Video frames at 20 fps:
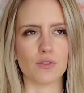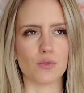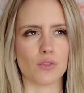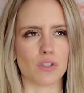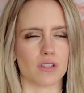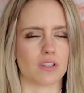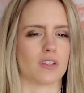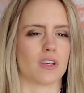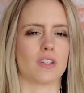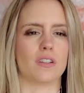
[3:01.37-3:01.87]
to
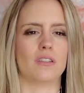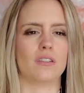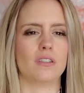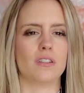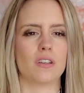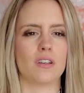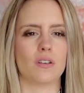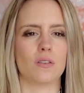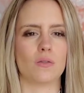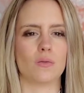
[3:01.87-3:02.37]
his
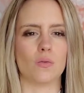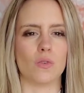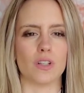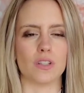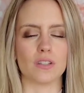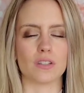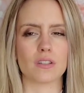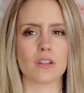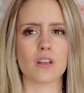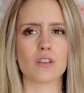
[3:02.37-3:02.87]
son
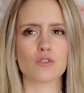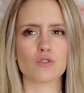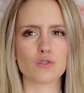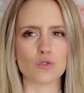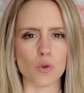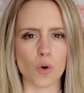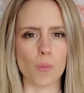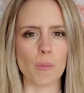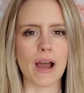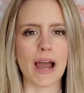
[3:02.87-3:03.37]
was
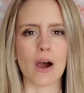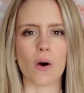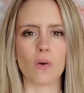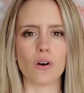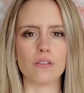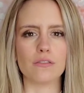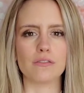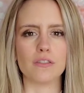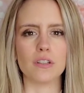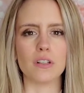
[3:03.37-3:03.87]
so
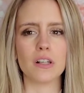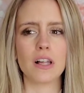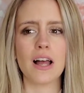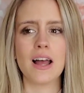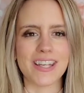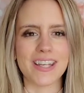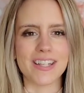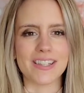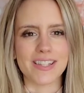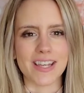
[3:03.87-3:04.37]
powerful.
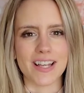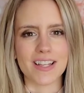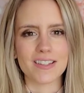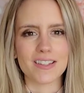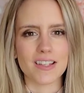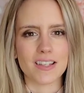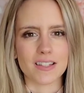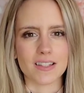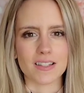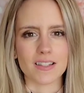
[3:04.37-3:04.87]
He tells
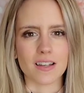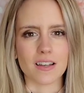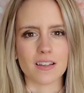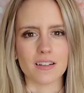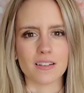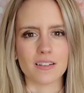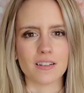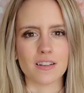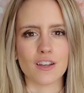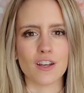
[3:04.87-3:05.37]
his
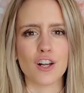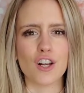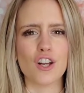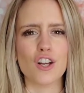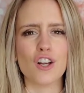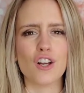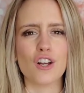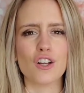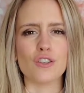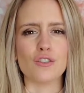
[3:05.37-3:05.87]
son,
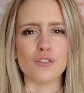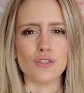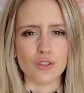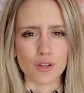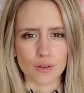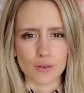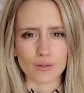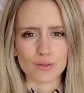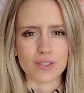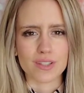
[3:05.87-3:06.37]

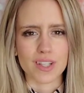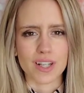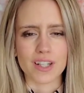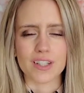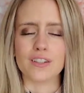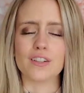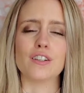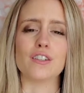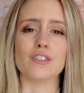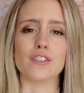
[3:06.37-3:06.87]
"No,
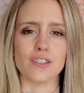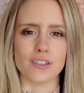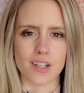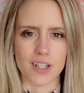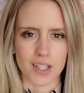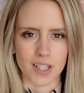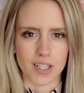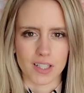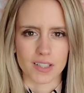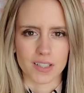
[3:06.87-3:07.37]
son, you're
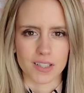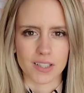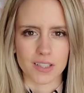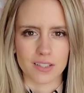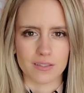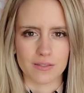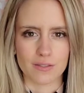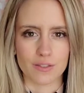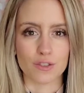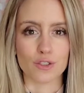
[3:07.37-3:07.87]
not ugly.
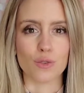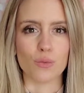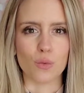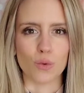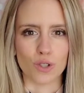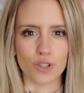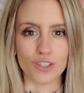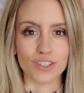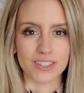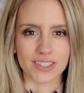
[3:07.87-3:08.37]
The
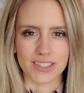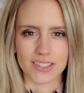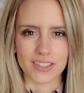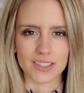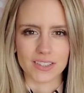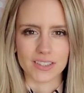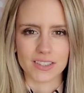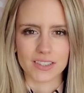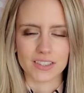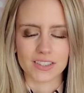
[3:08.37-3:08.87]
world
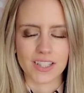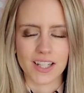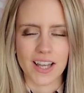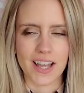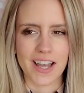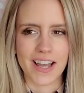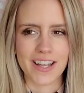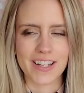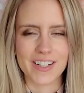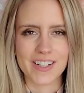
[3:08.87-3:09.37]
is."
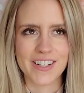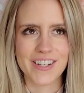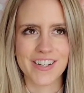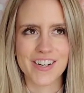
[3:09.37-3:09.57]
And